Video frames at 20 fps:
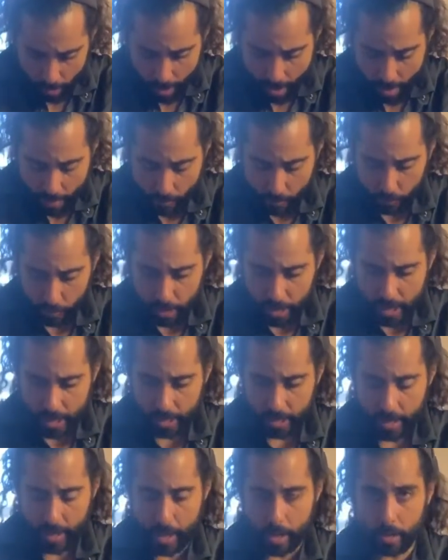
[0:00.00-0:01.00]
every
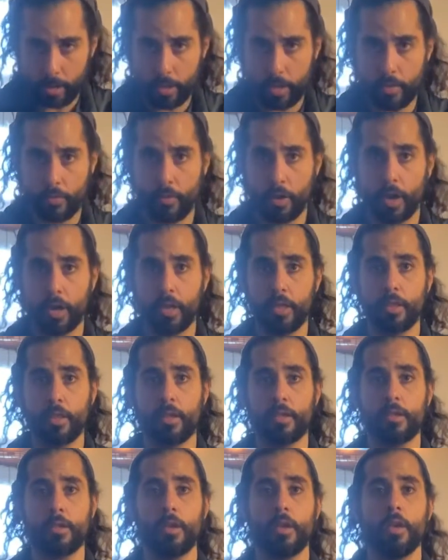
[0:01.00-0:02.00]
inhale is finding
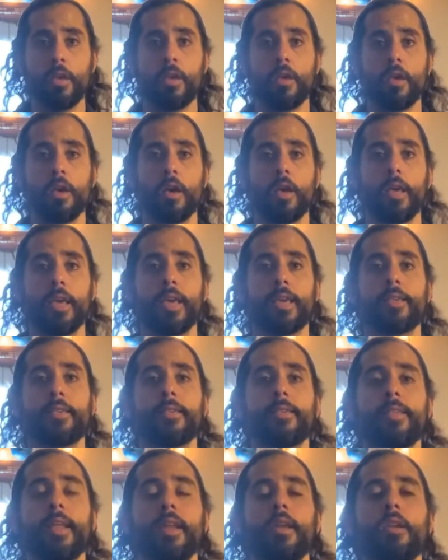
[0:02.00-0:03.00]
this
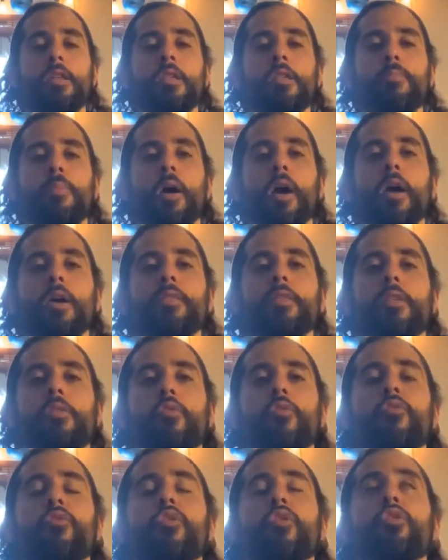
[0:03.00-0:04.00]
extended spine that's
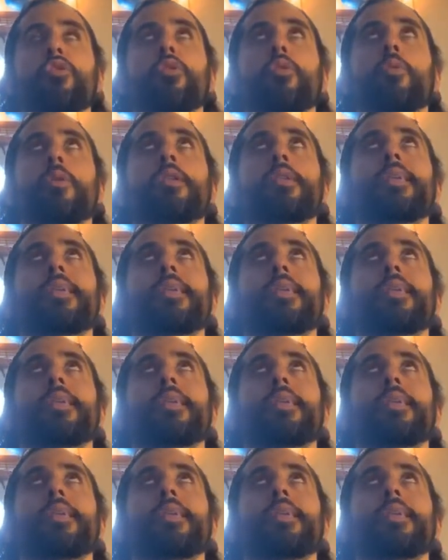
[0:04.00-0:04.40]
referred to as